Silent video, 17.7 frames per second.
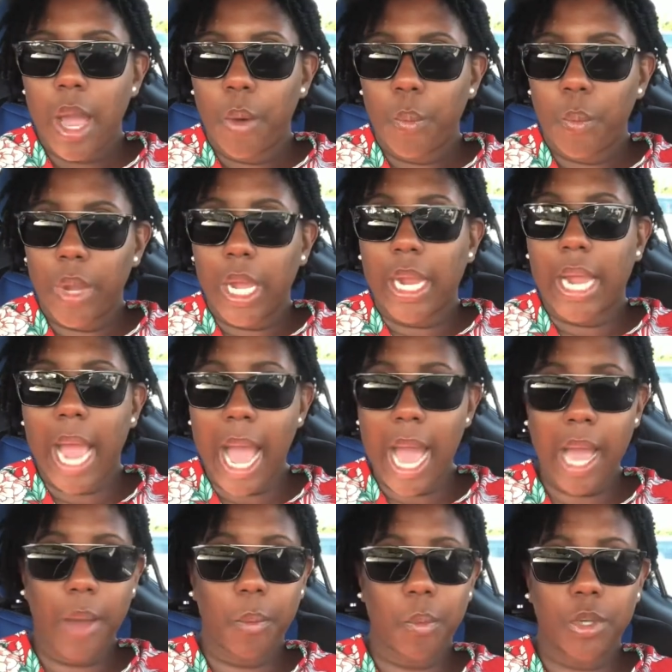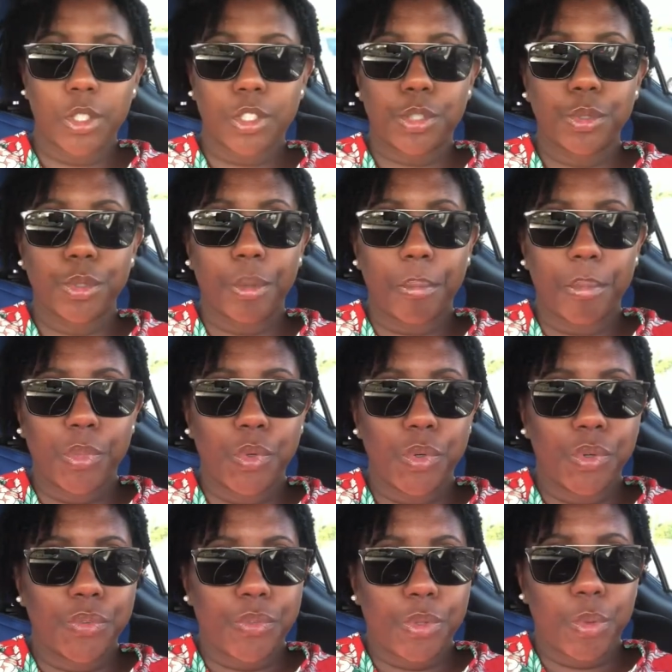When God wants you to
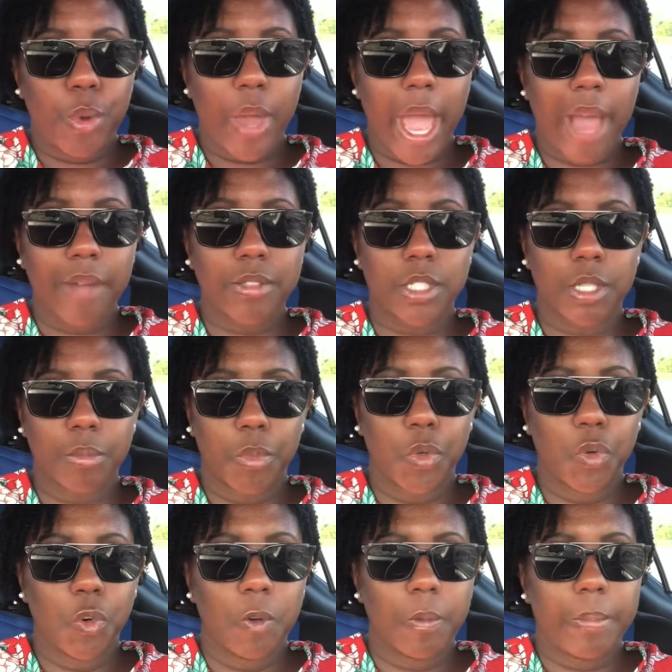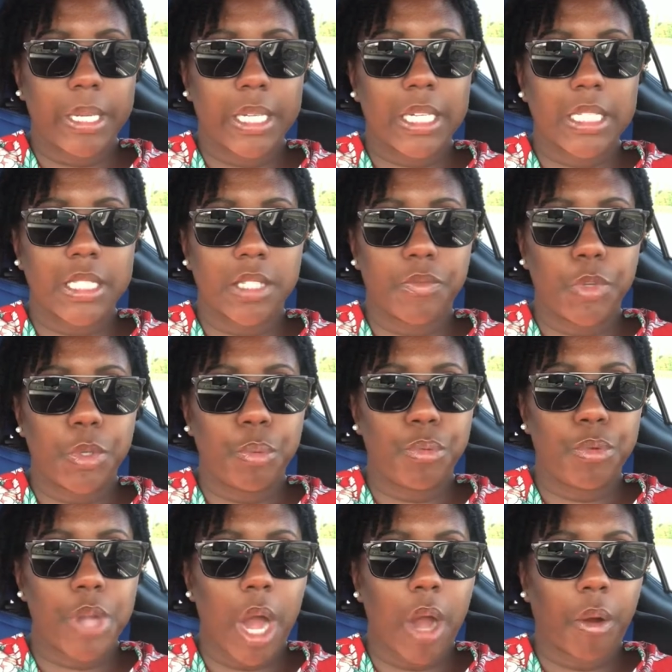move, you have to move because if you
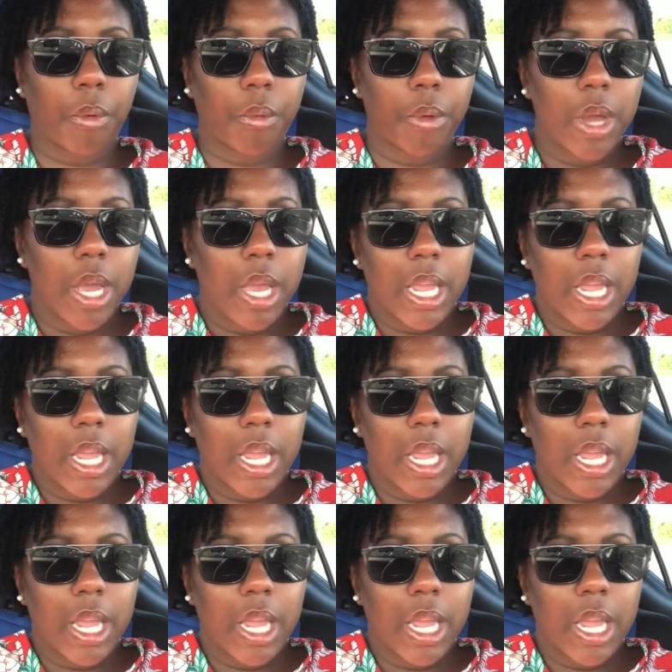don't,